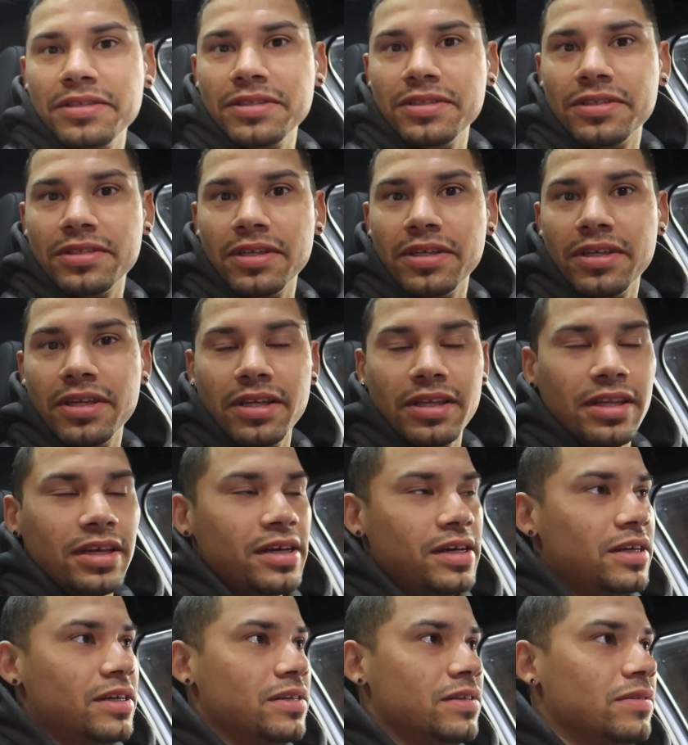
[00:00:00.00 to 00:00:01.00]
I just undid
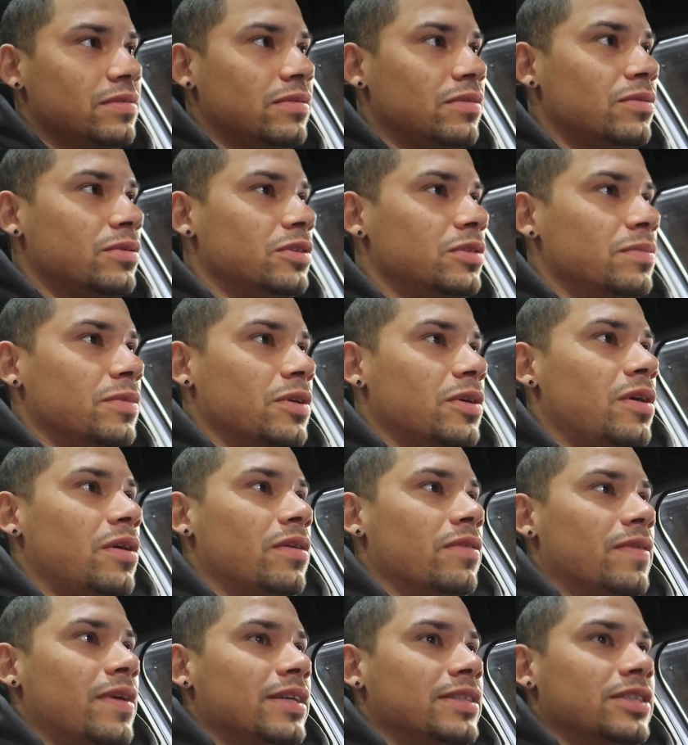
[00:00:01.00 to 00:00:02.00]
the
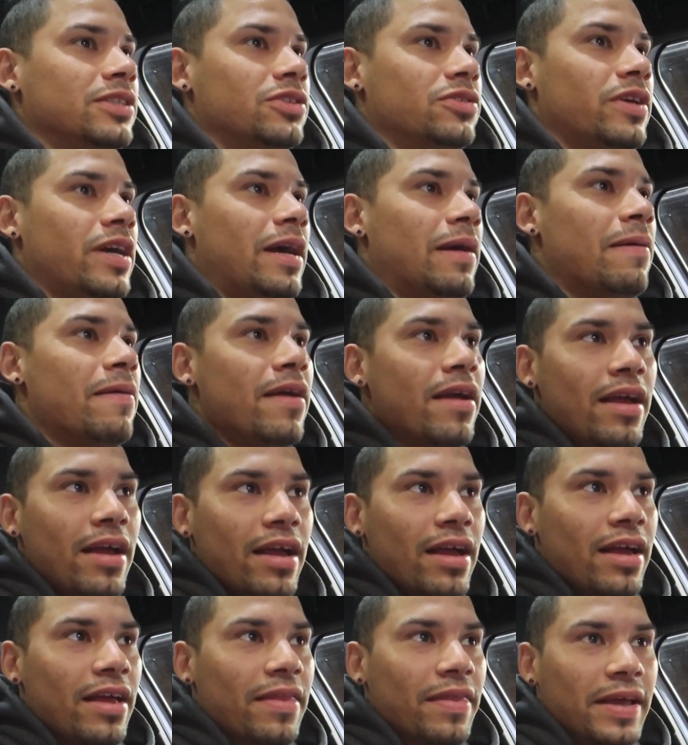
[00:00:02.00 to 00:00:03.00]
whatchamacallit, ratchet trap.
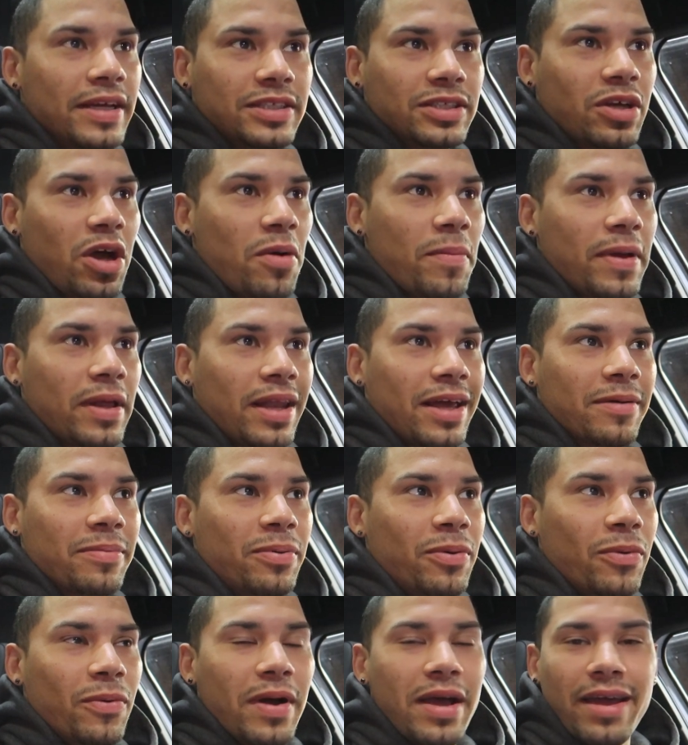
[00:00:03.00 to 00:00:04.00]
They saw me like
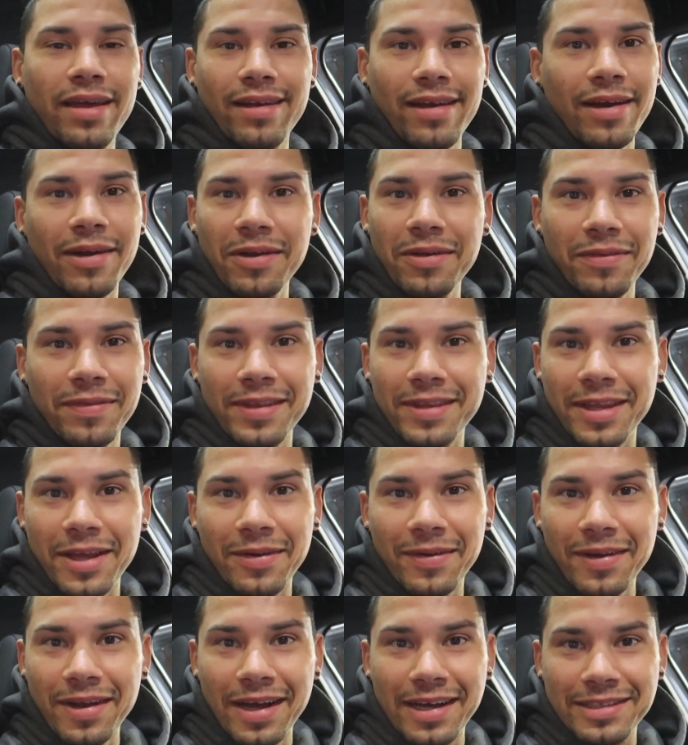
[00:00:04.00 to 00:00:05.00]
pull in. I don't even think
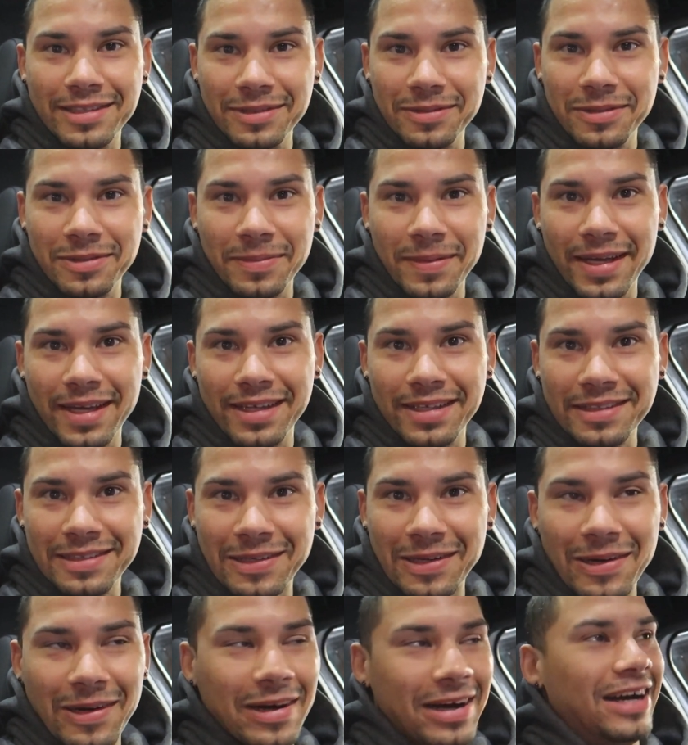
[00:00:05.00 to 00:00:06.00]
they realized it was me in this
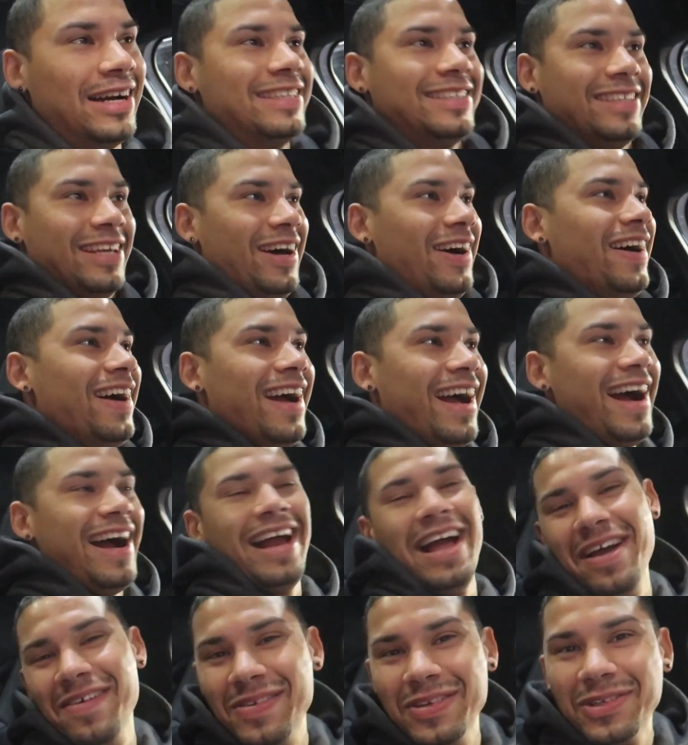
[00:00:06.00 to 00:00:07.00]
car. So
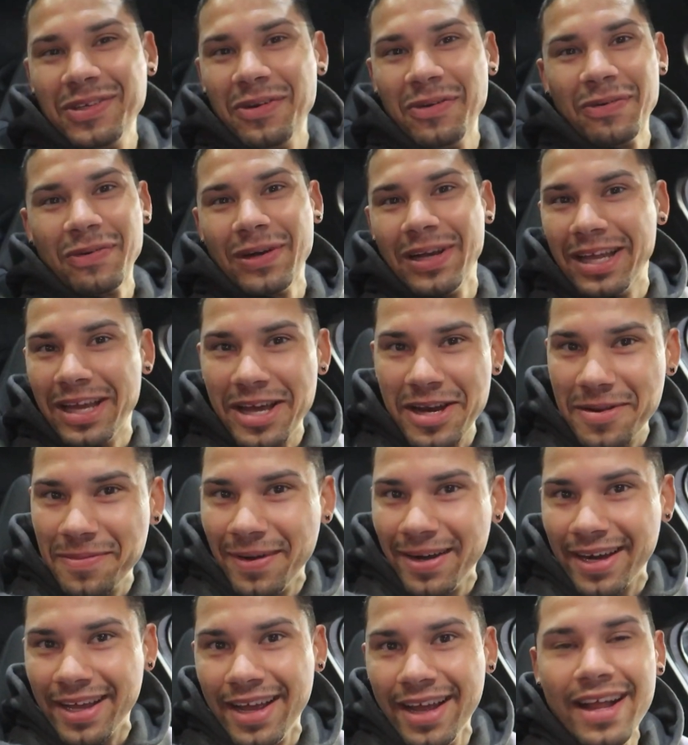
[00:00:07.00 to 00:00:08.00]
I haven't told really
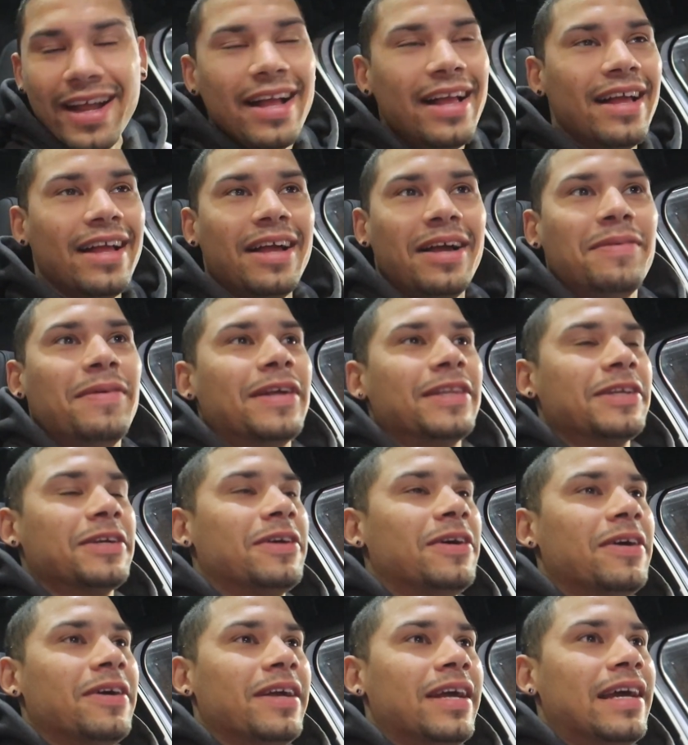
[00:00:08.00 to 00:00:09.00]
anybody about the
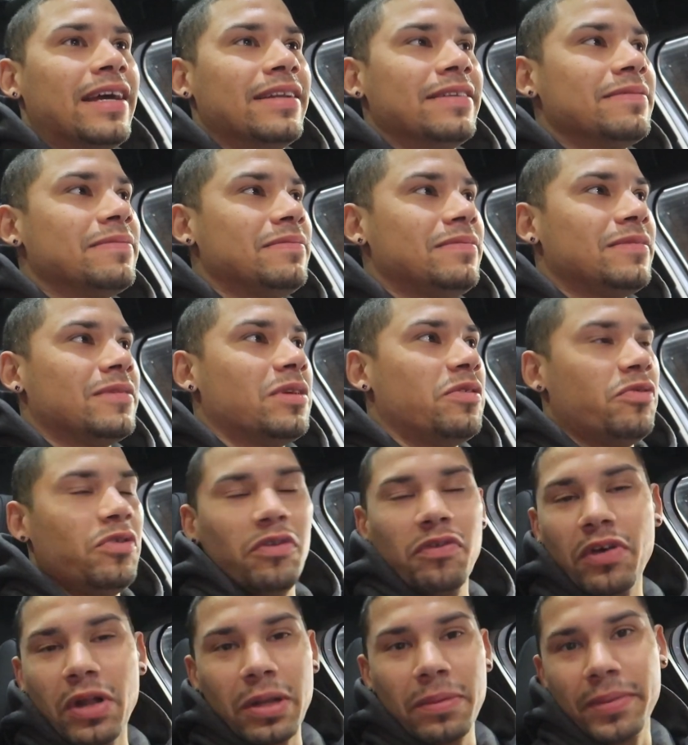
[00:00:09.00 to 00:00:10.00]
car yet. If
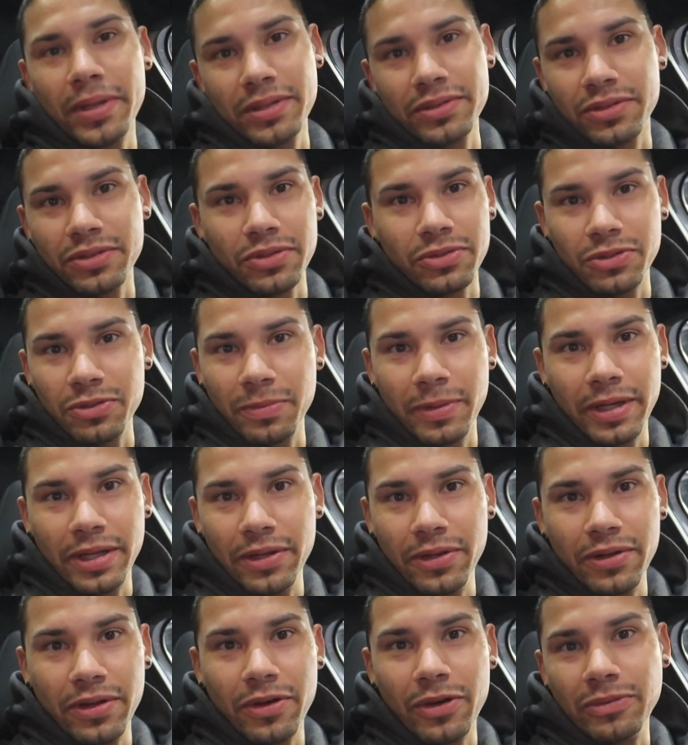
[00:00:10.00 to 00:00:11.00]
you follow me on social
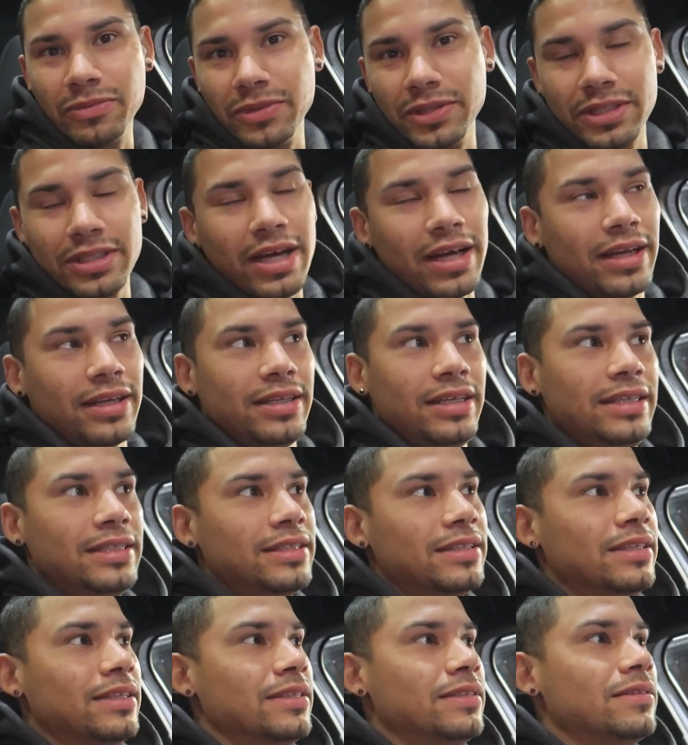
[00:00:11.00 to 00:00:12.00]
media, you know I'm just kind of
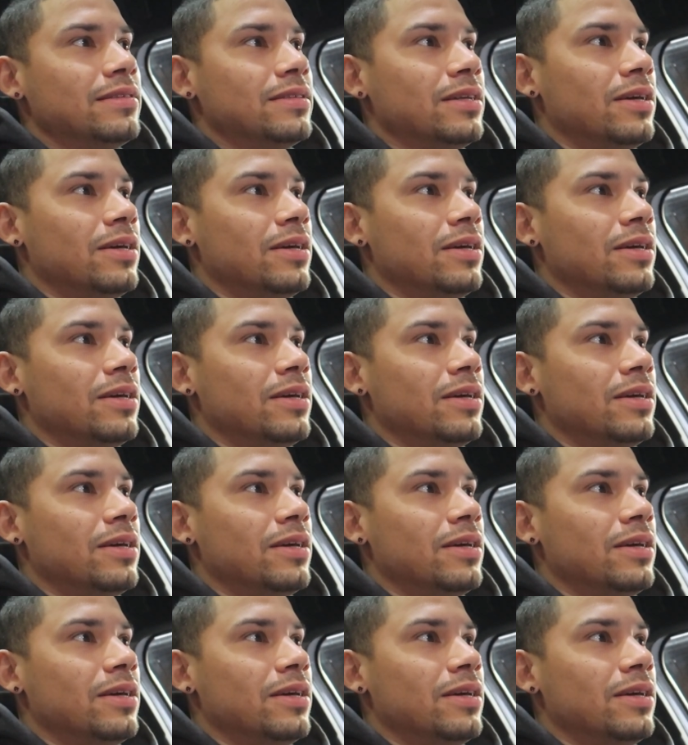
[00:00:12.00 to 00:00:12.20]
teasing it.